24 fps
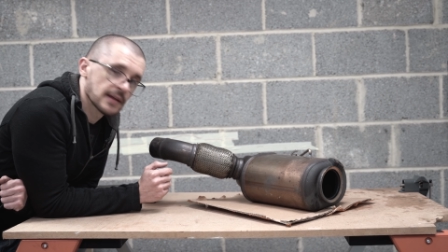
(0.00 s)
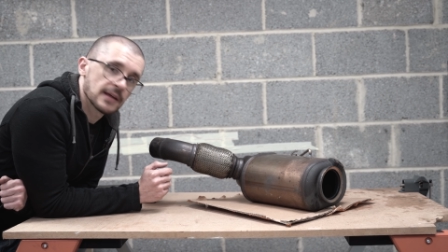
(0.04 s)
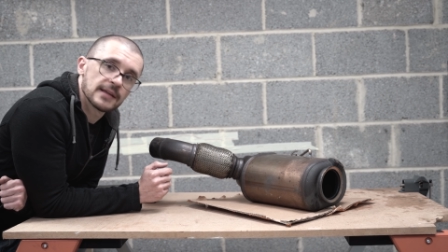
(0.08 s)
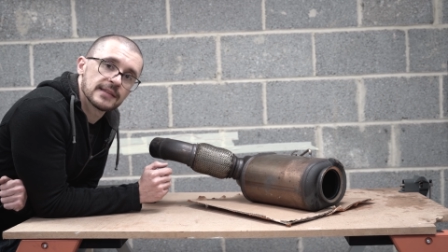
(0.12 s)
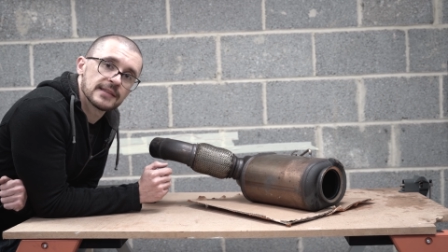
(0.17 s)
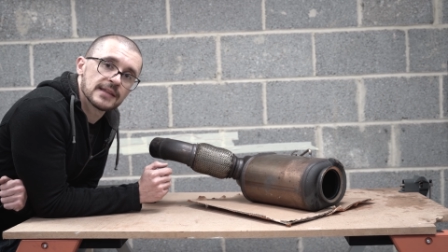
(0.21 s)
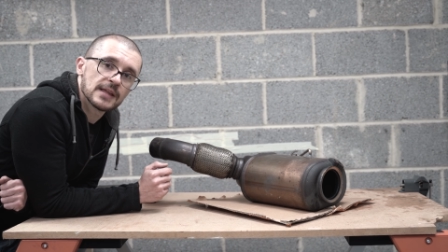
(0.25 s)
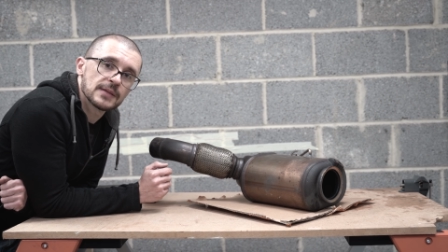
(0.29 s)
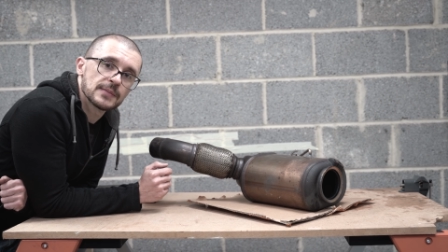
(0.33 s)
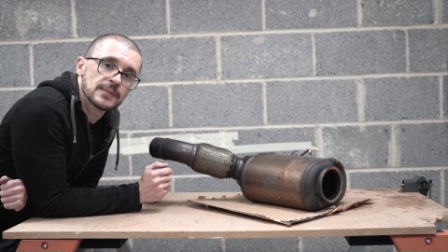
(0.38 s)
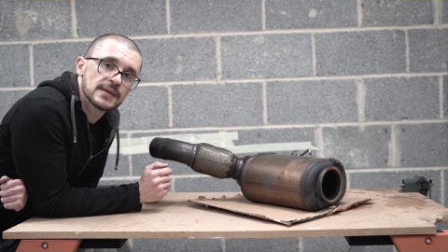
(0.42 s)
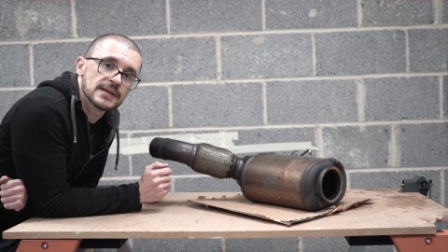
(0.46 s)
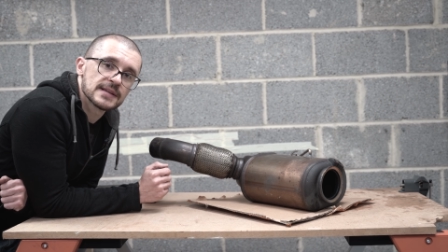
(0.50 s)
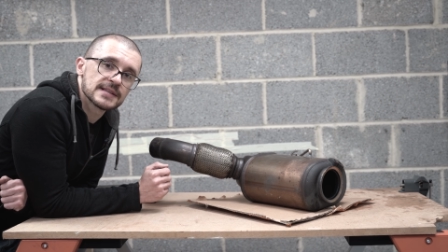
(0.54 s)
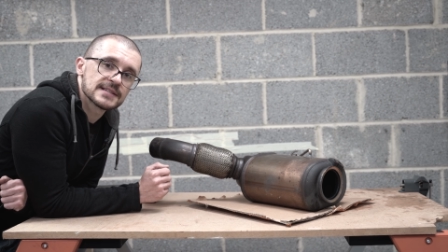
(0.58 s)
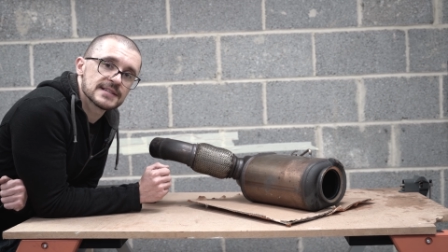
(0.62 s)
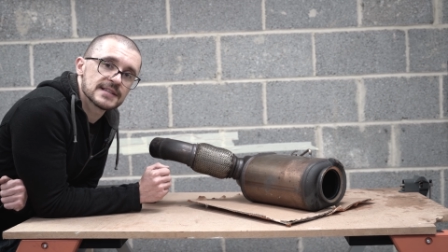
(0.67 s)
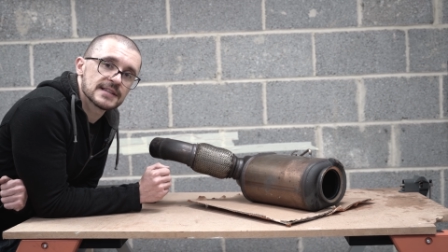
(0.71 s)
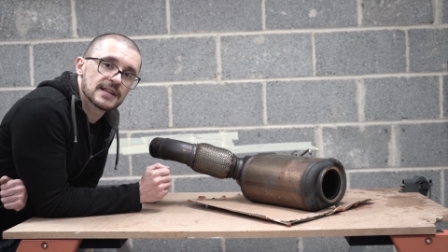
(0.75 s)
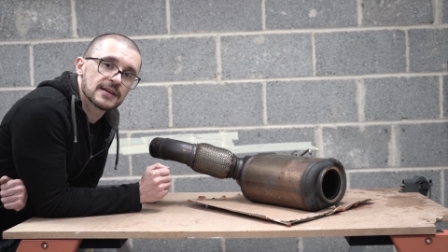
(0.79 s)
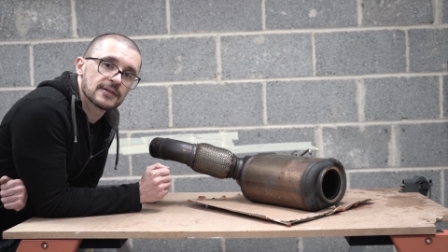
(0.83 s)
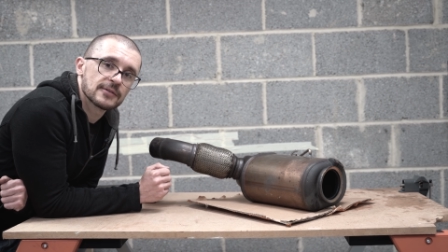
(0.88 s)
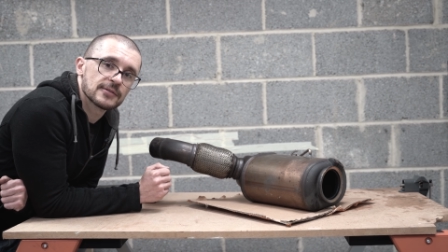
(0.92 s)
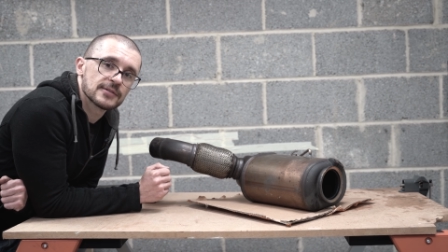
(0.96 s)
And that being
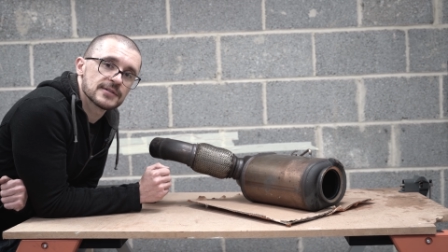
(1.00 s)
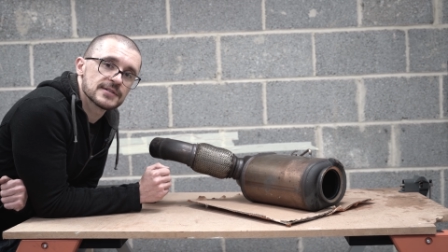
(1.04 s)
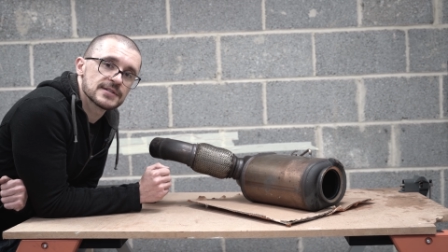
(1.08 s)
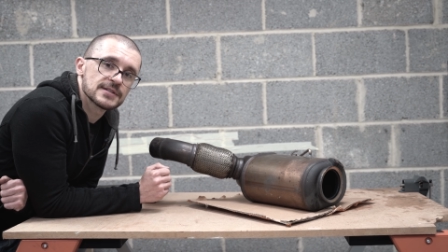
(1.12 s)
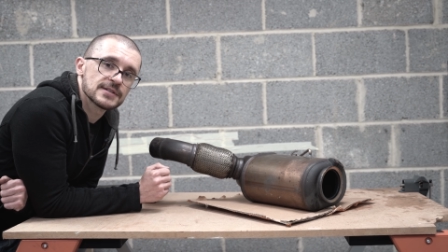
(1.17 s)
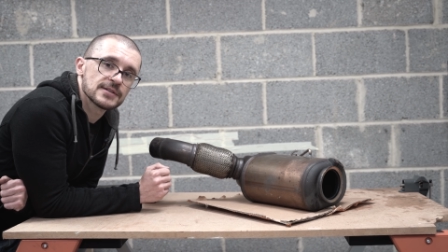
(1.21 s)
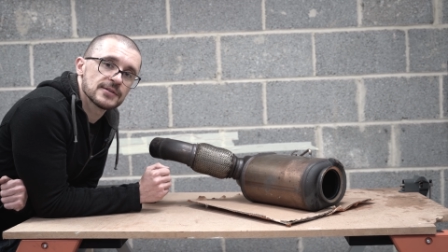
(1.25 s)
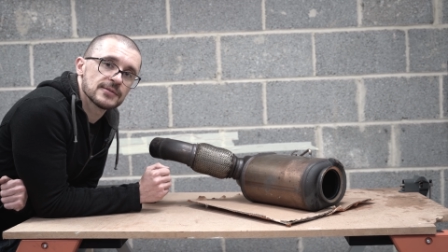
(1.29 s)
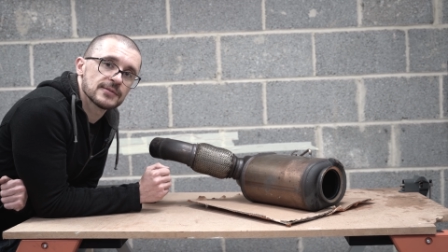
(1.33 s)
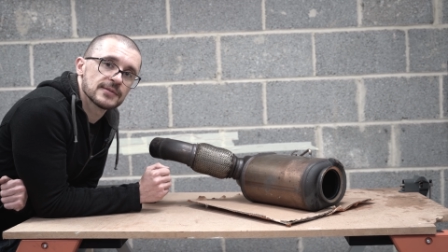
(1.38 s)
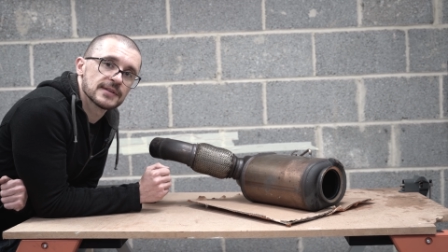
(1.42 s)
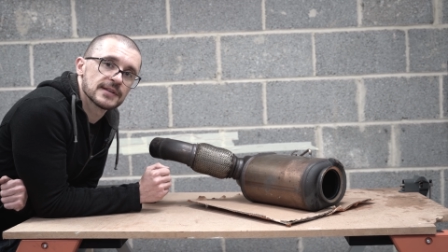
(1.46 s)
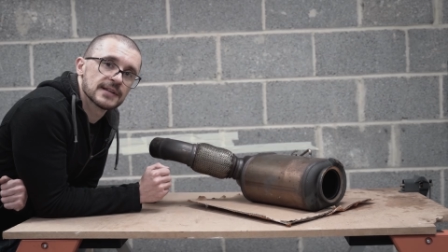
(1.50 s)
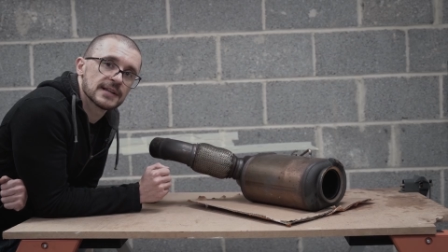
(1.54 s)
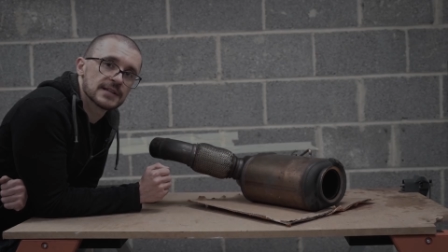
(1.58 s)
said, I'm going to see you in the